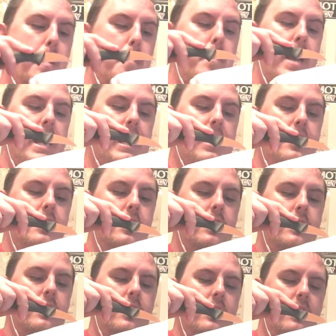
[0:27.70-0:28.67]

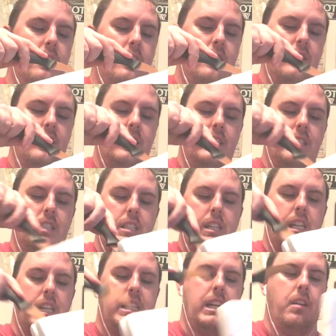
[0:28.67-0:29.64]
packages,
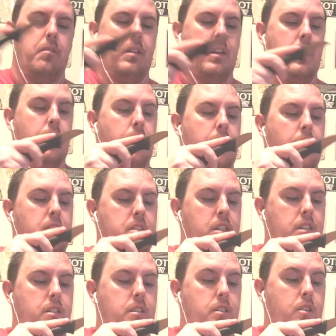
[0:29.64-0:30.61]
because I don't really know what else
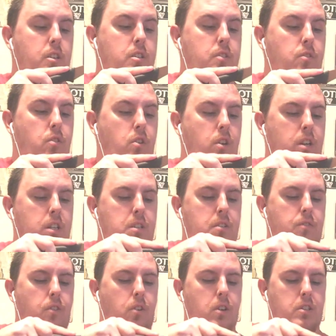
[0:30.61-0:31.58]
it's used for as
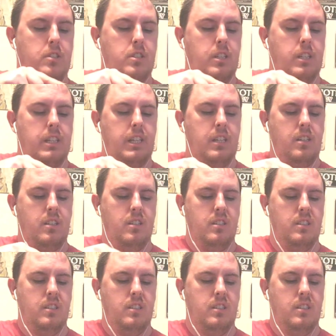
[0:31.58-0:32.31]
far as cooking.